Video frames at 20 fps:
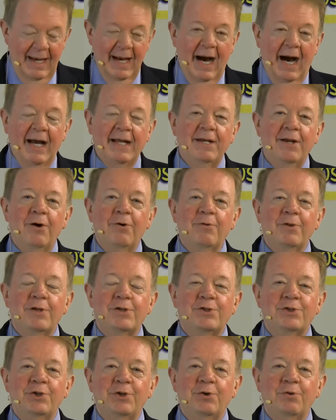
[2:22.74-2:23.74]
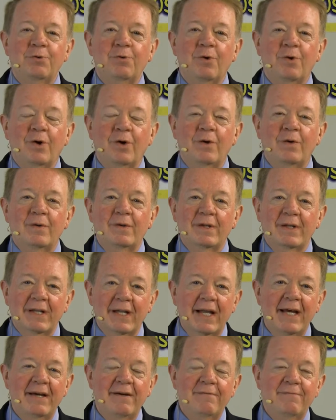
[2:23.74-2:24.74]
I know that you
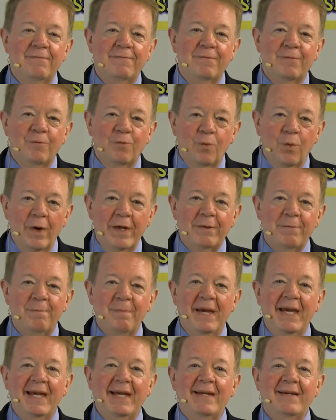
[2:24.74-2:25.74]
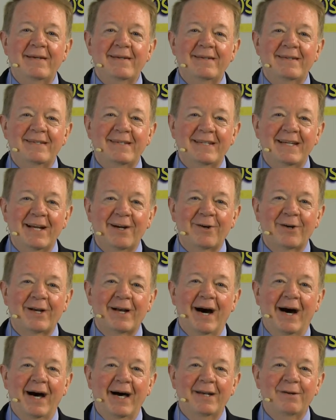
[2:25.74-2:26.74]
live with me, dear
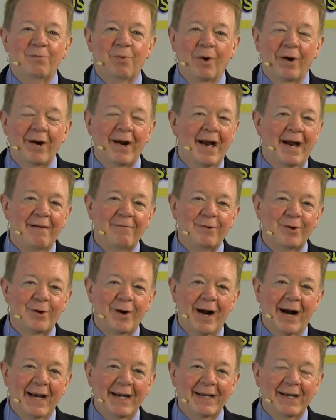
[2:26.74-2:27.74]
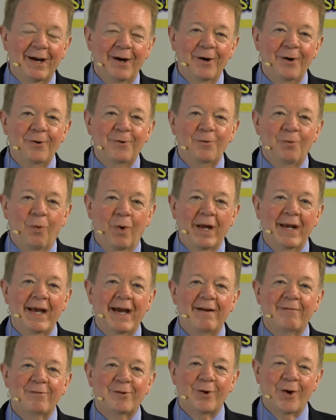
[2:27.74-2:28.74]
God, wherever I go,
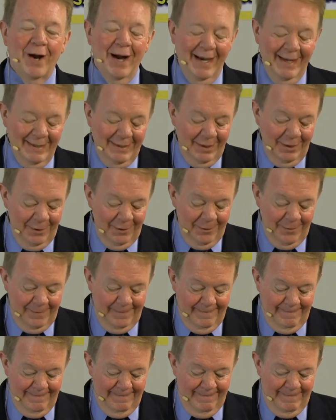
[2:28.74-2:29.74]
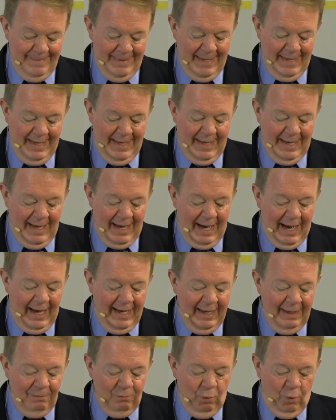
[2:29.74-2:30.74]
whatever I do. I
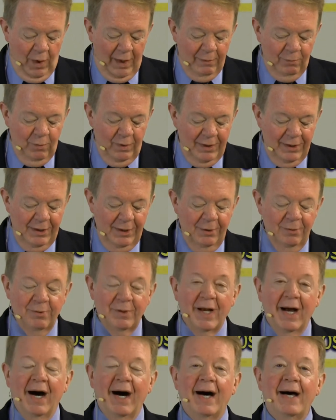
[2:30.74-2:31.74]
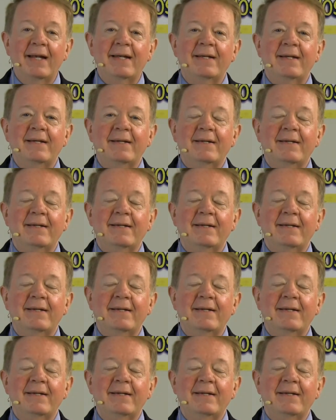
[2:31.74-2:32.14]
am one with you, God,